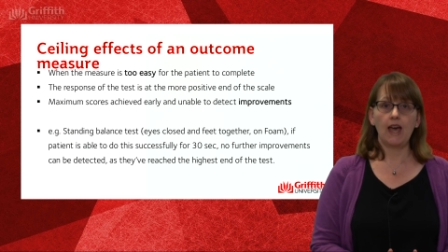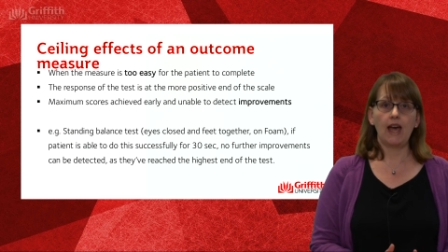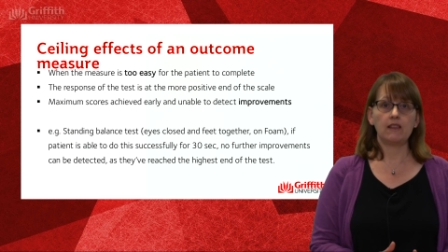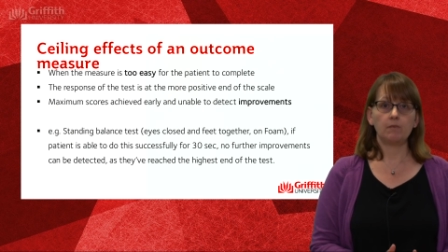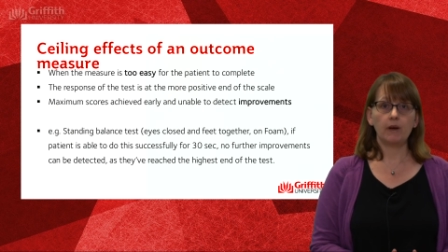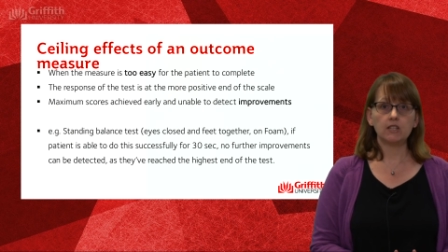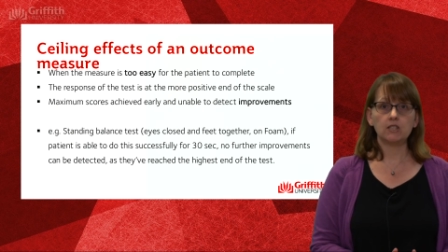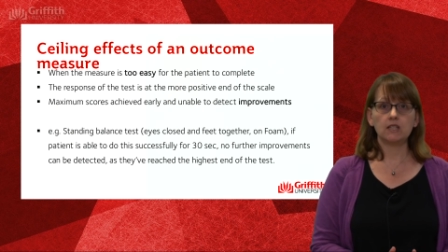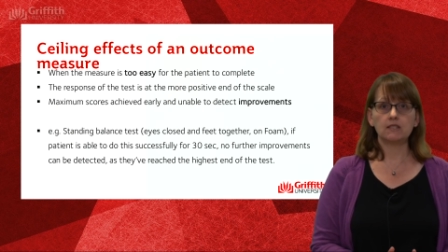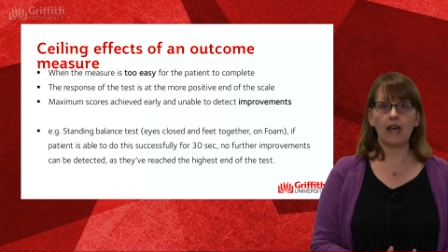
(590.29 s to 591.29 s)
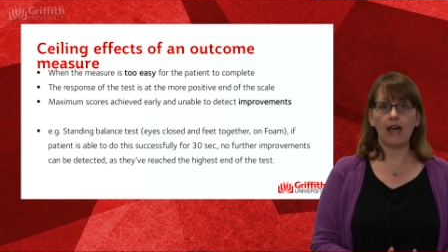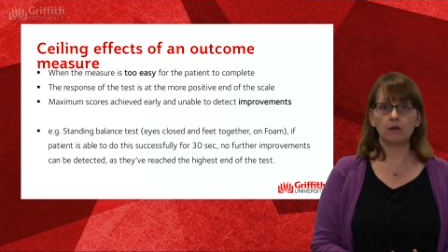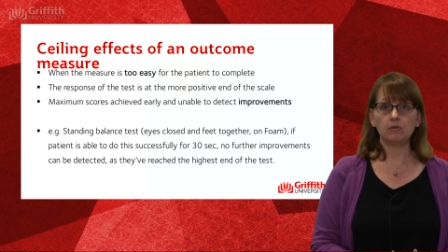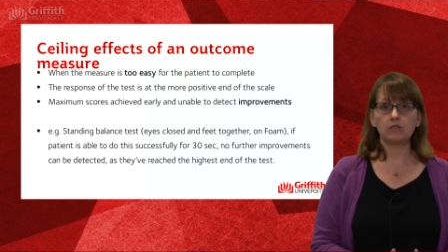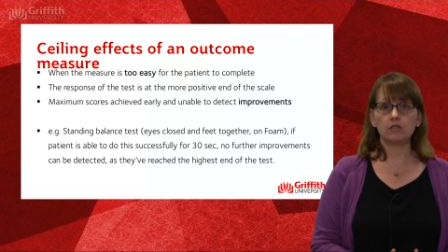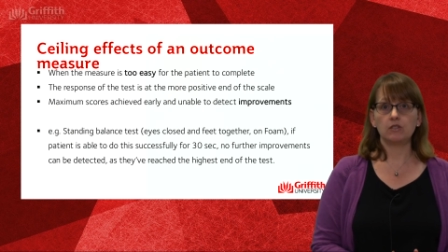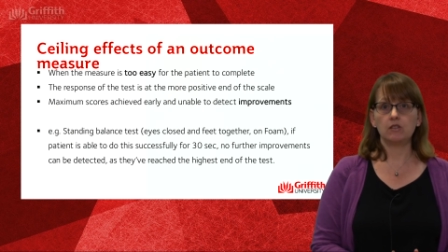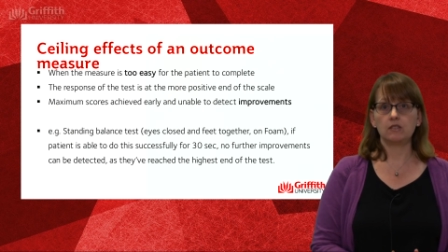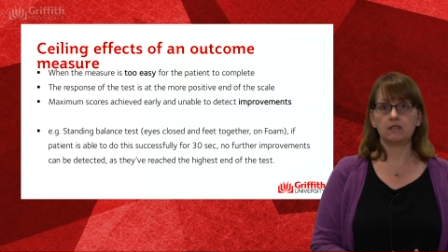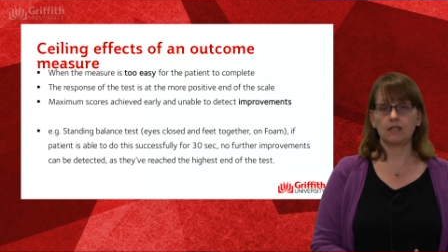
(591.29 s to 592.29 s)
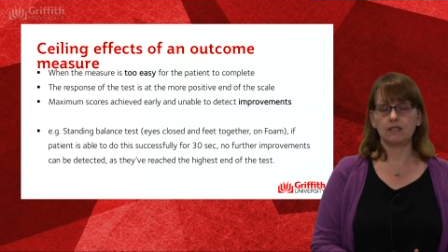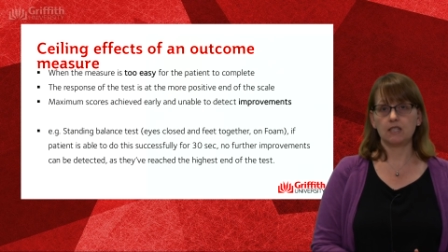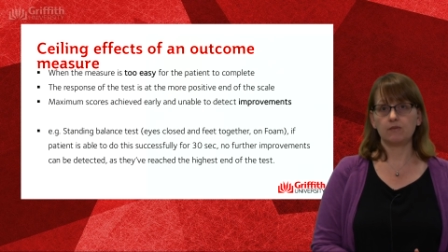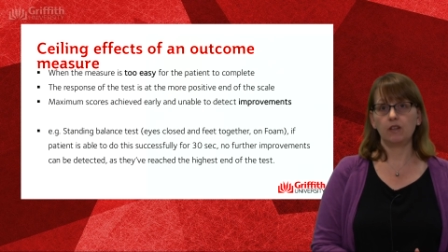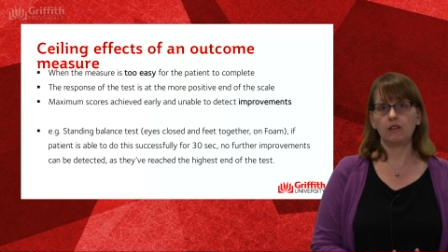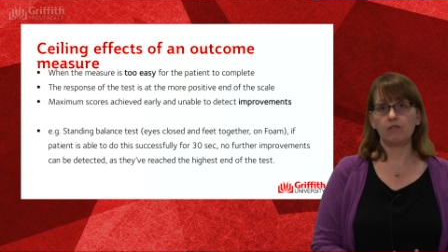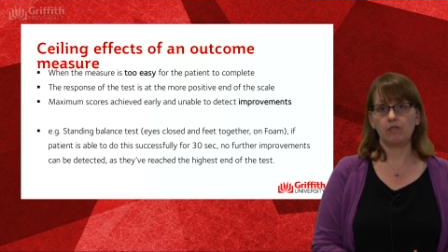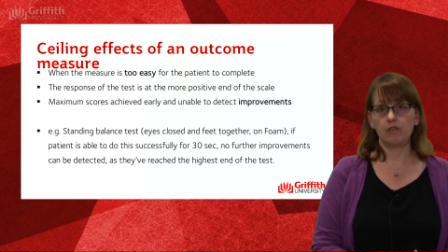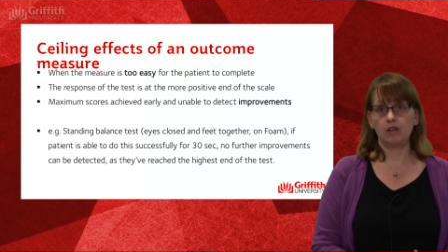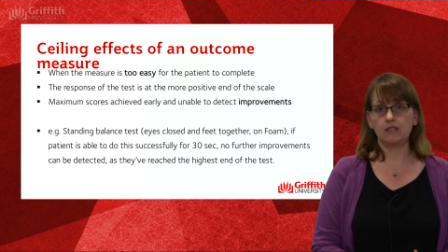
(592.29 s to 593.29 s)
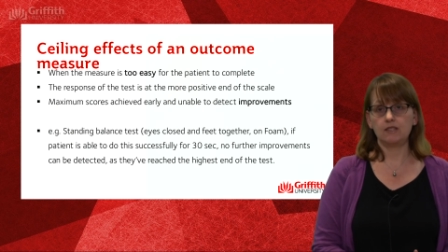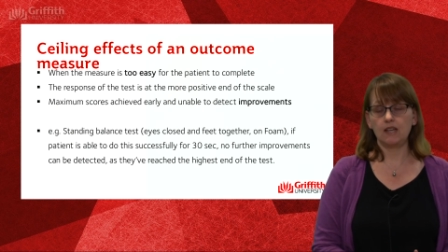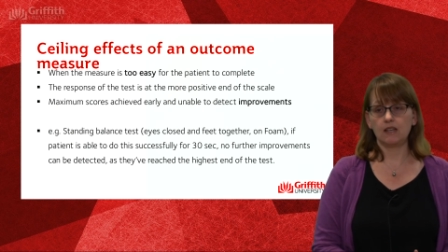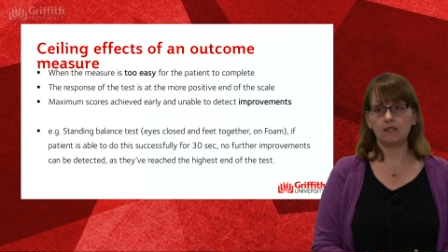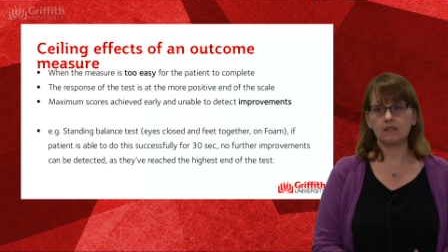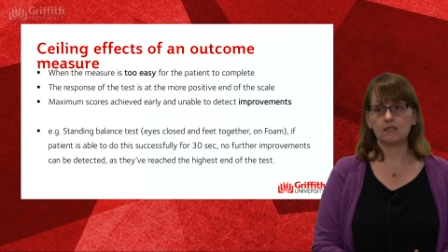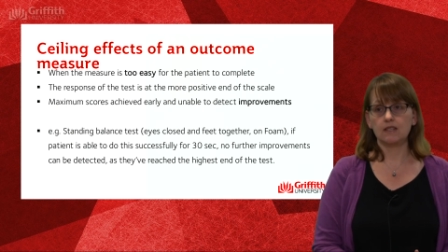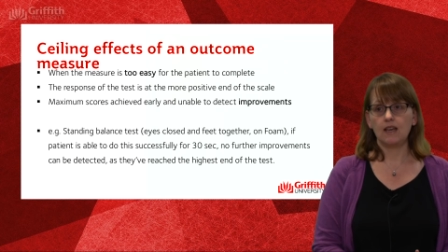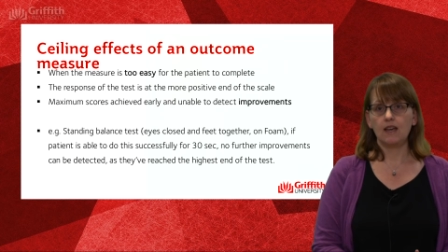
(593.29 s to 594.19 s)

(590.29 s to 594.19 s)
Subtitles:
and the patient is able to do this successfully for 30 seconds,